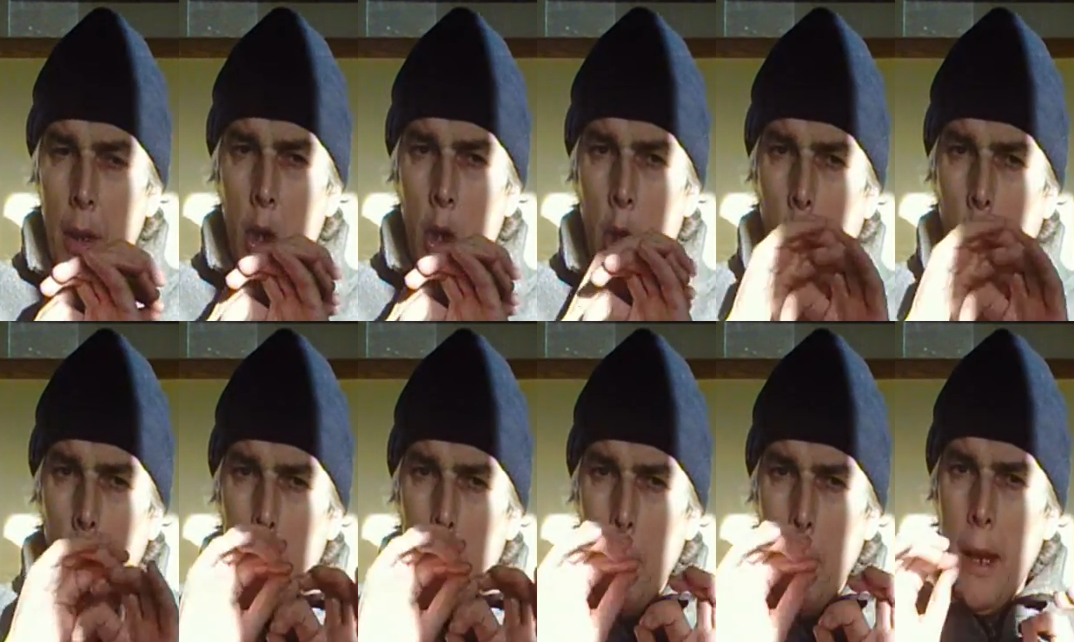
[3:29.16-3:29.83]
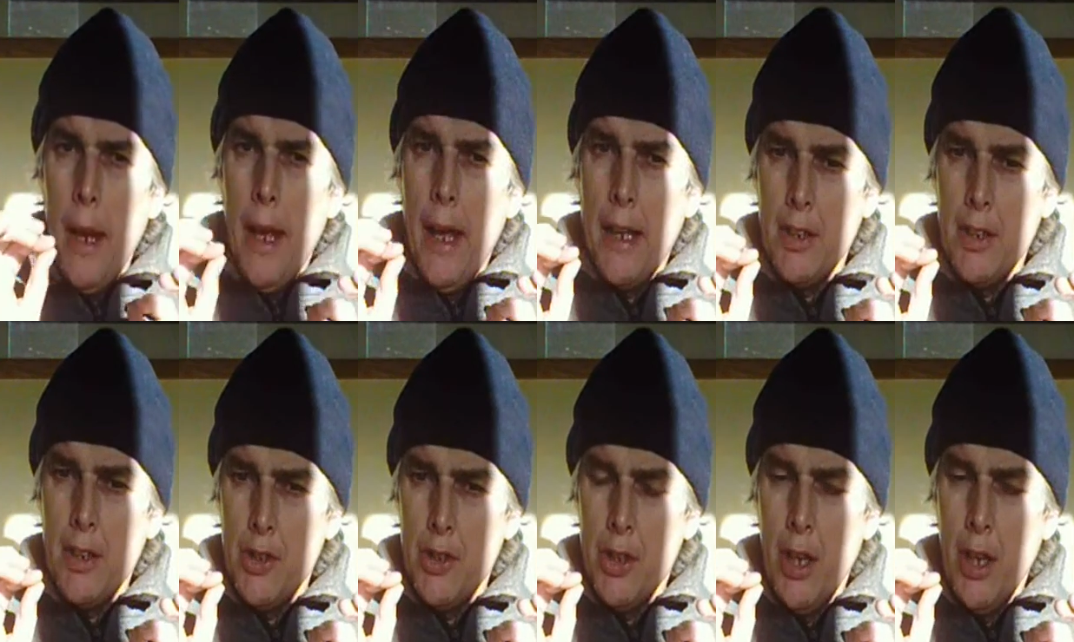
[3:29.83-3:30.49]

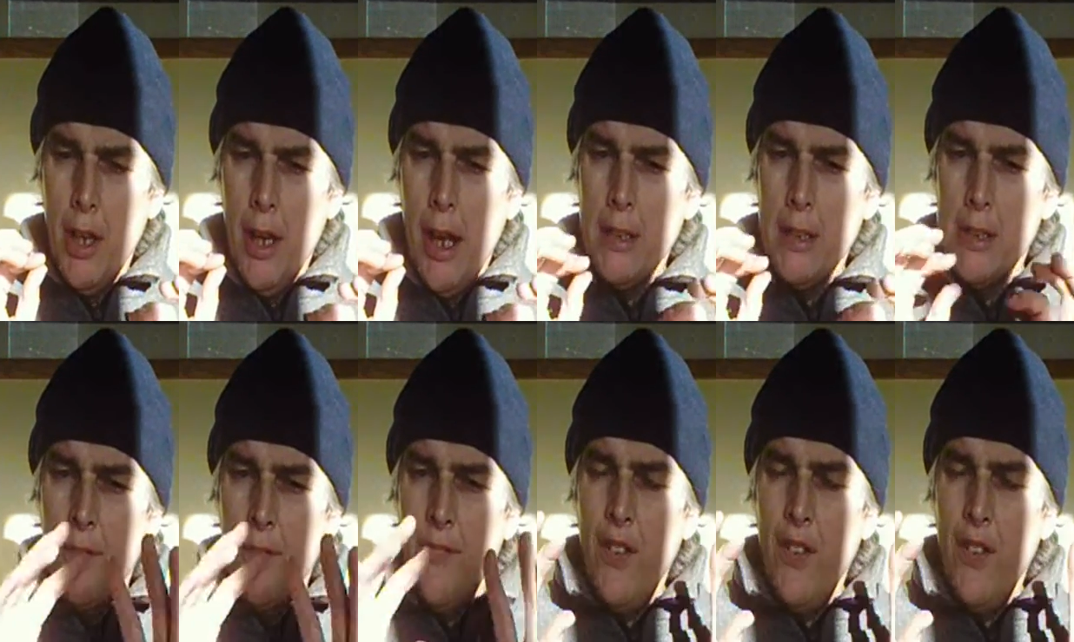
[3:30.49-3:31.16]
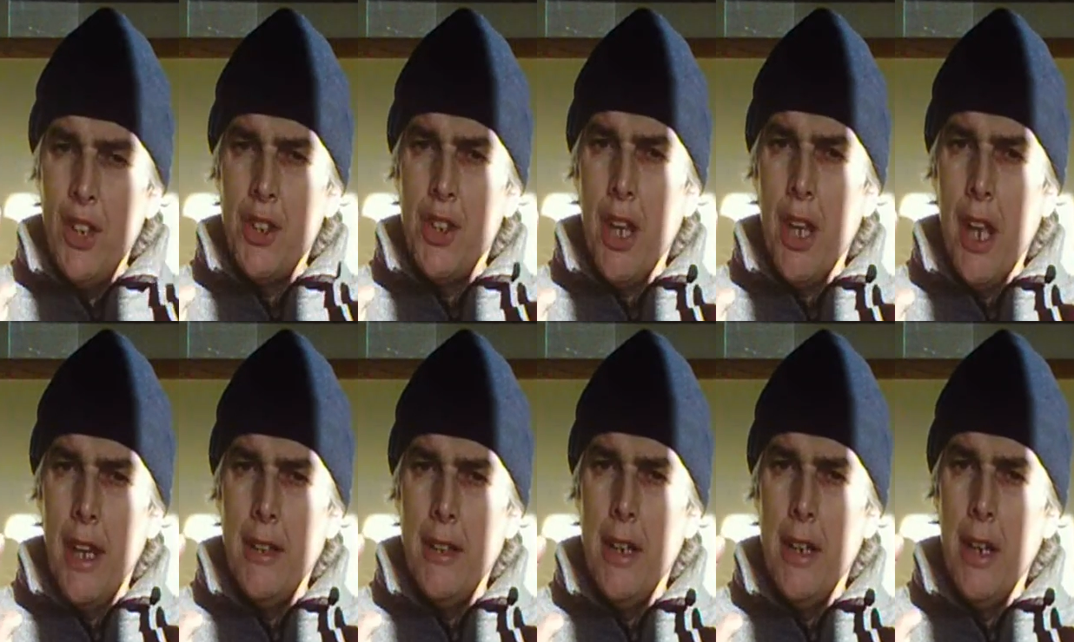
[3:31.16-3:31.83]
complex and
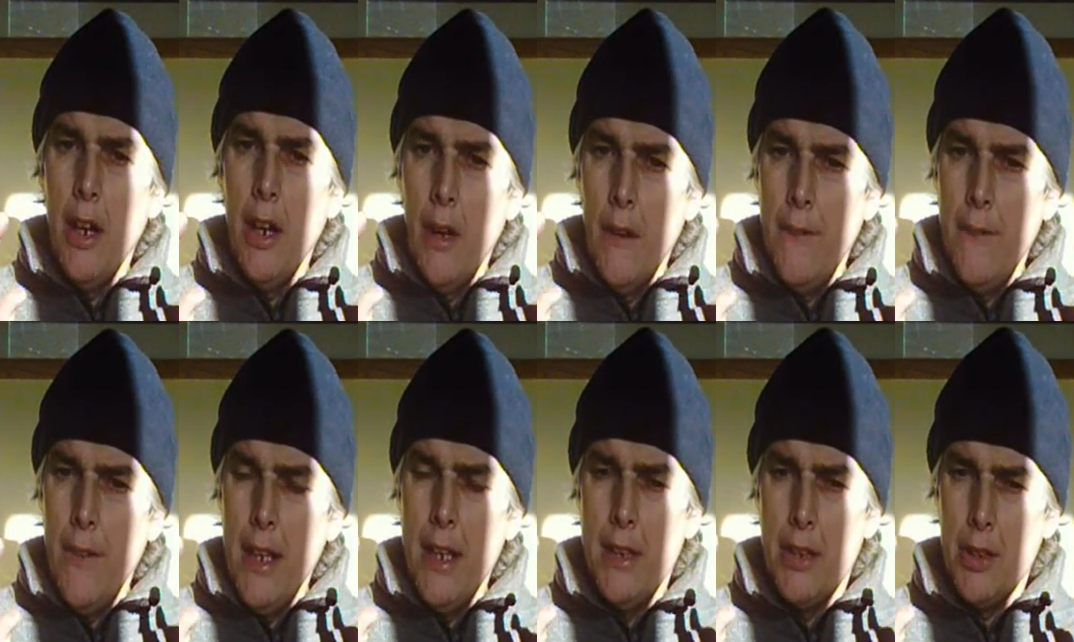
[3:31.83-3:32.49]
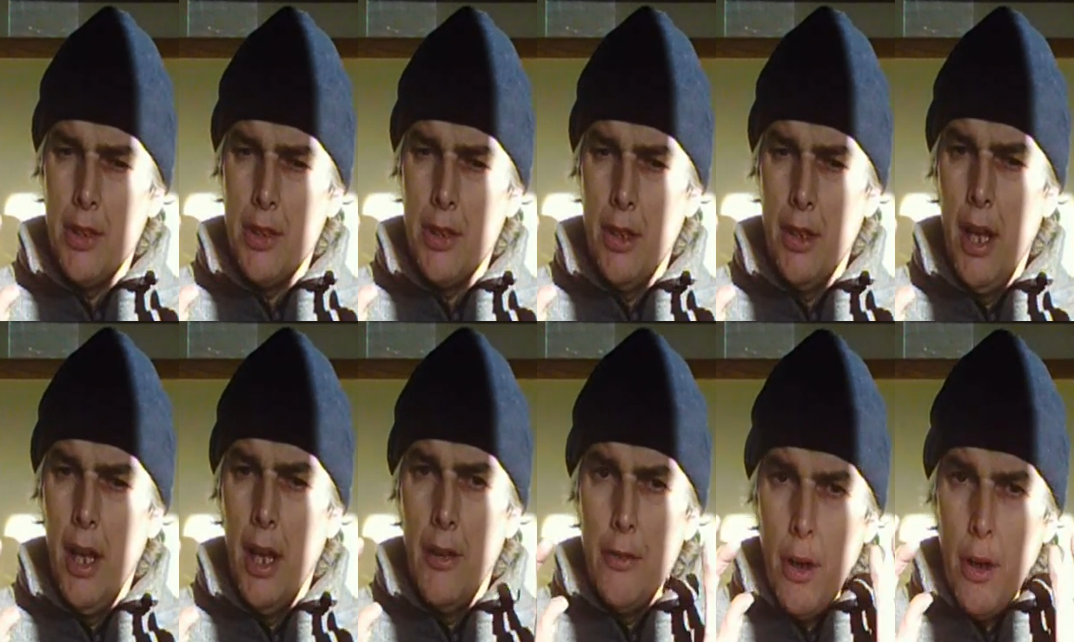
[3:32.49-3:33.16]
sophisticated life is.
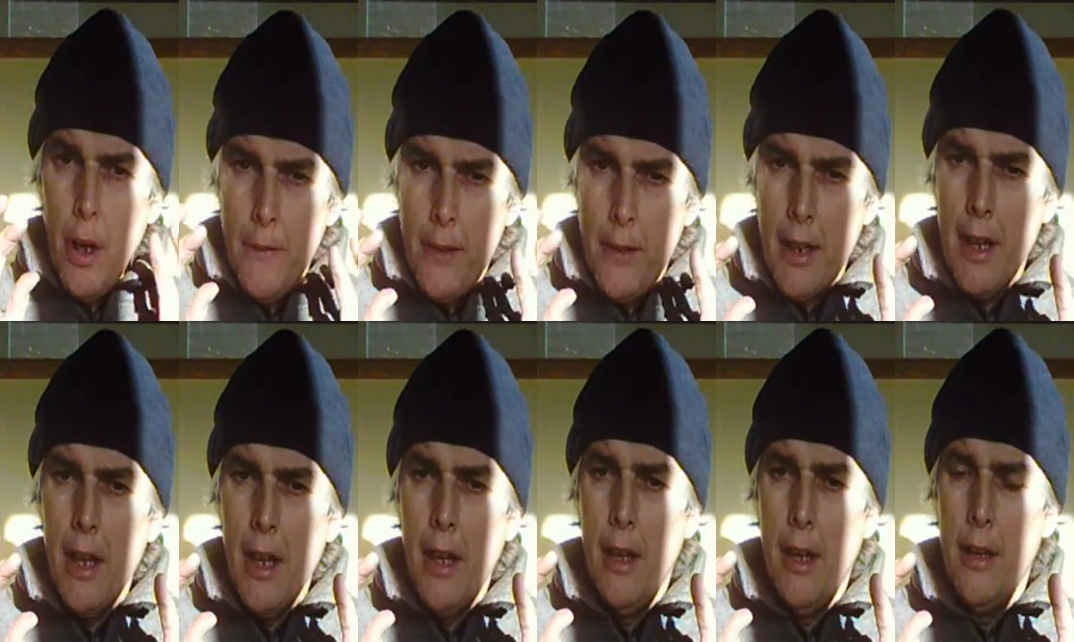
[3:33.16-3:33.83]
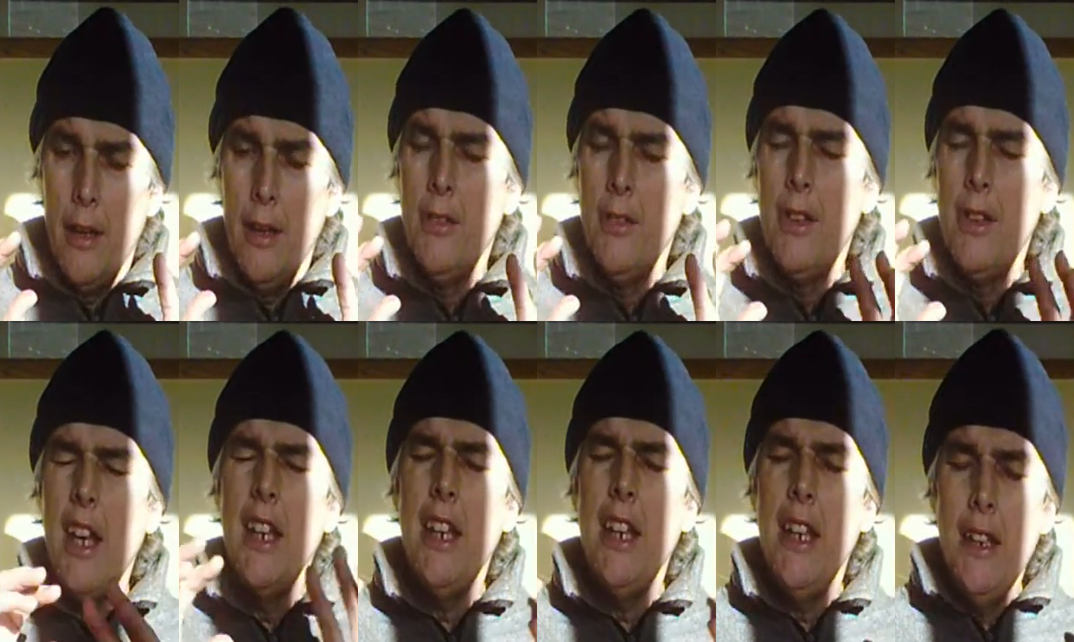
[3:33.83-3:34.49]
Like driving a car,
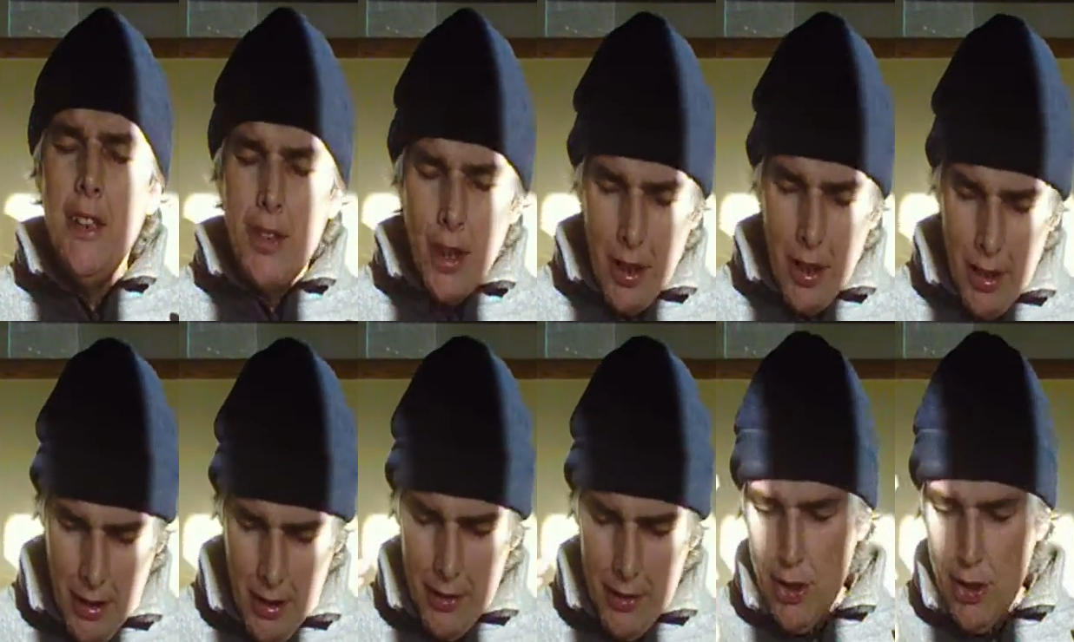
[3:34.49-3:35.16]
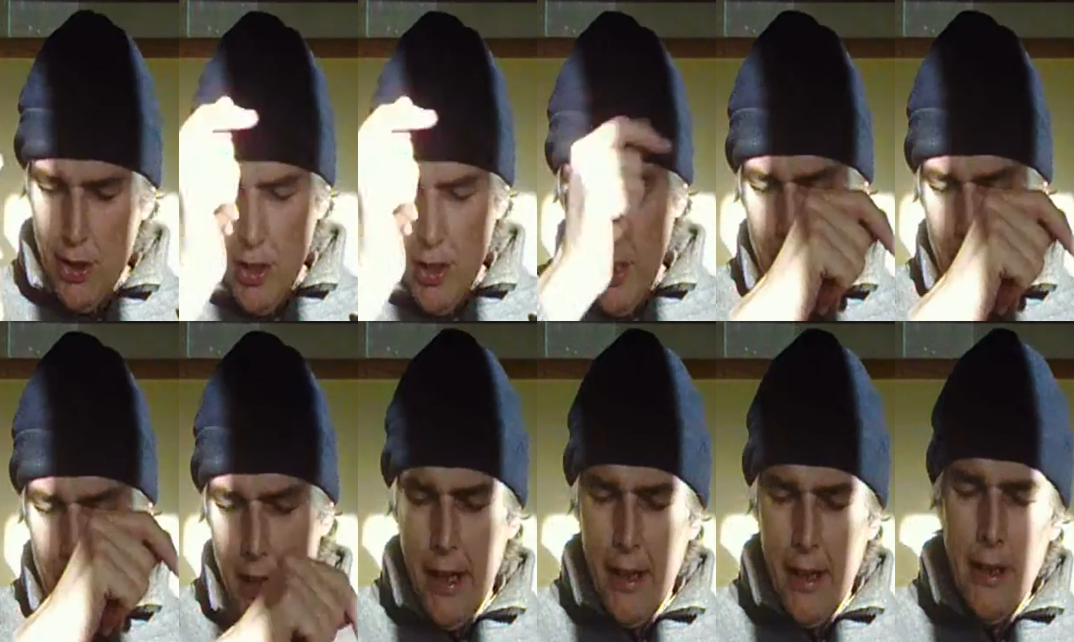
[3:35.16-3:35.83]
dead easy, just like
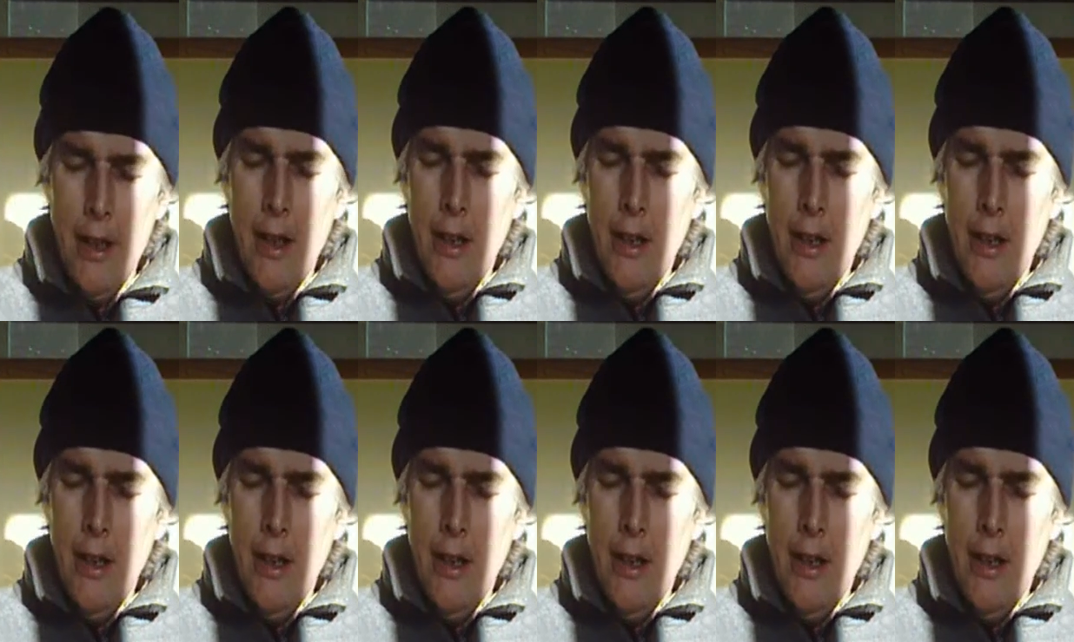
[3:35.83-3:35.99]
that.